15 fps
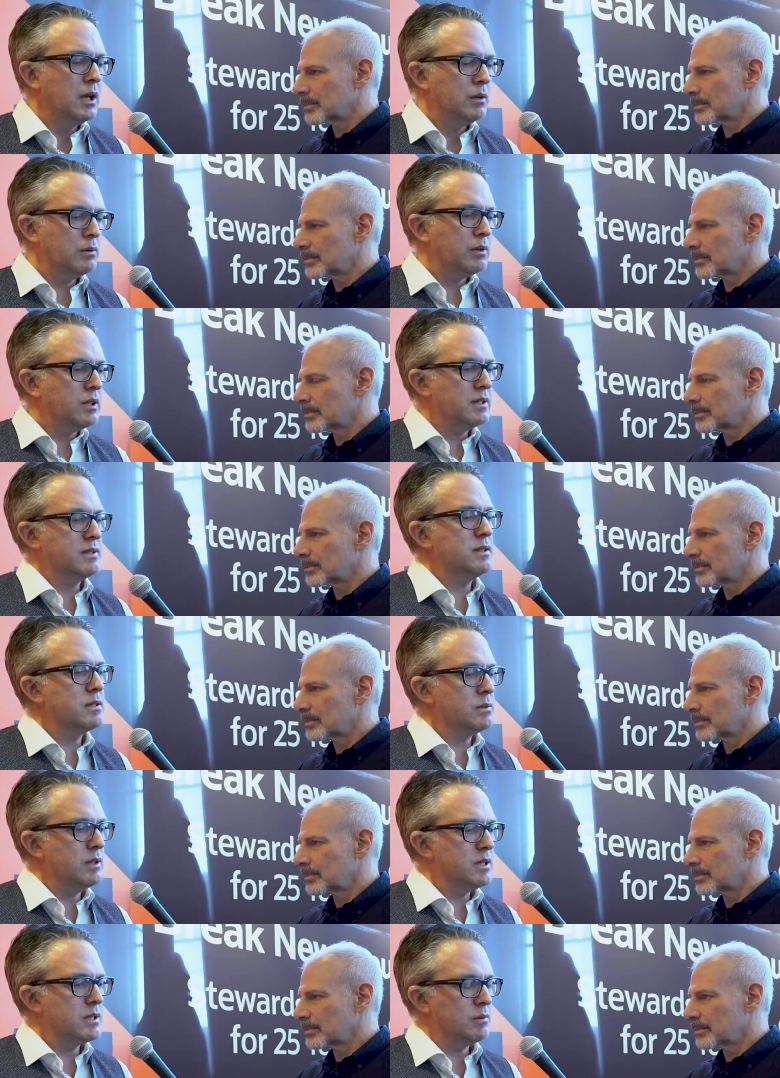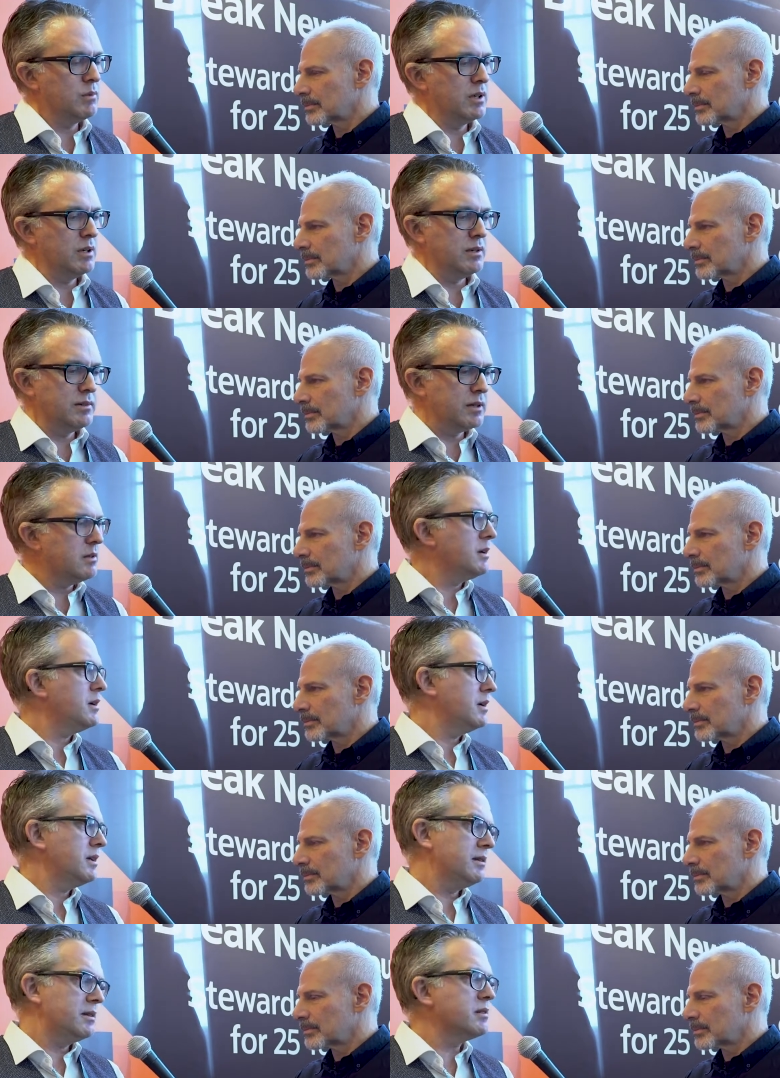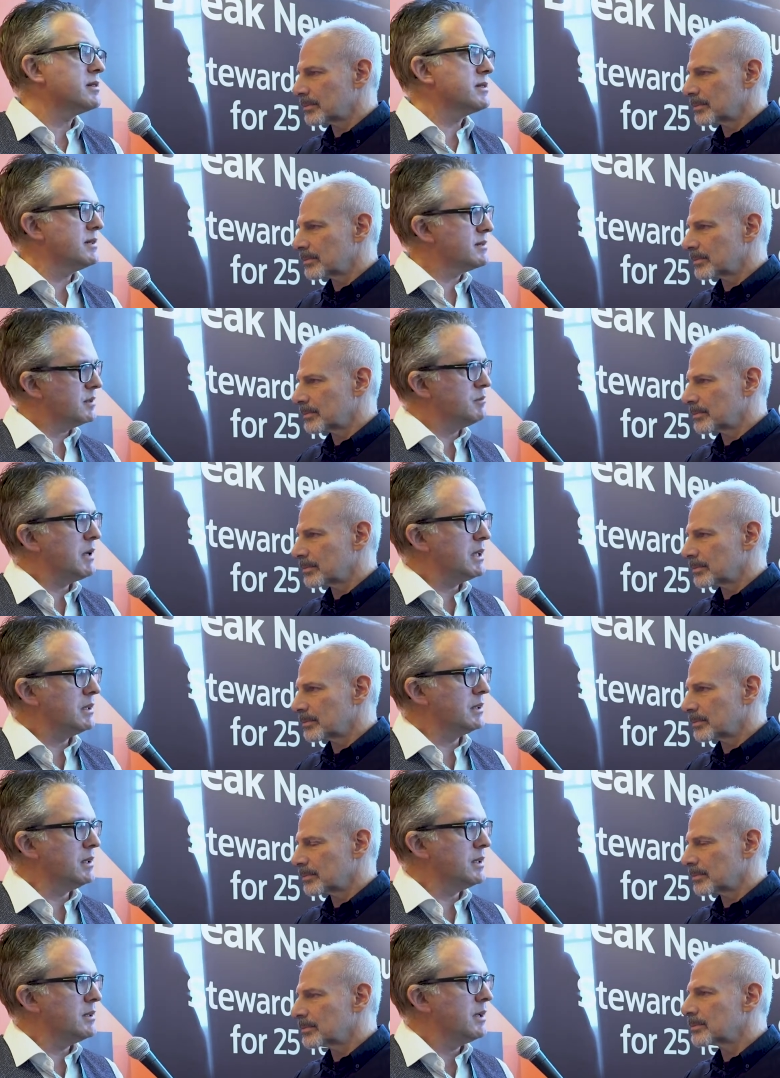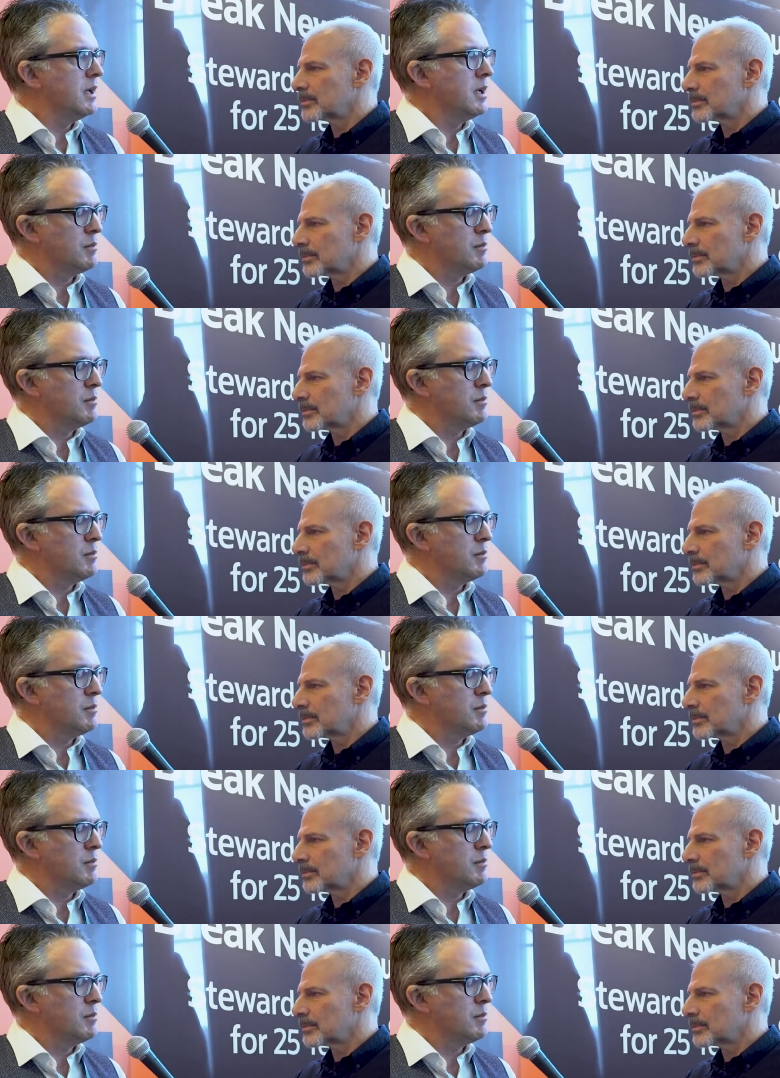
Speaker 1: we're in a situation where there, uh, there exists a mainline,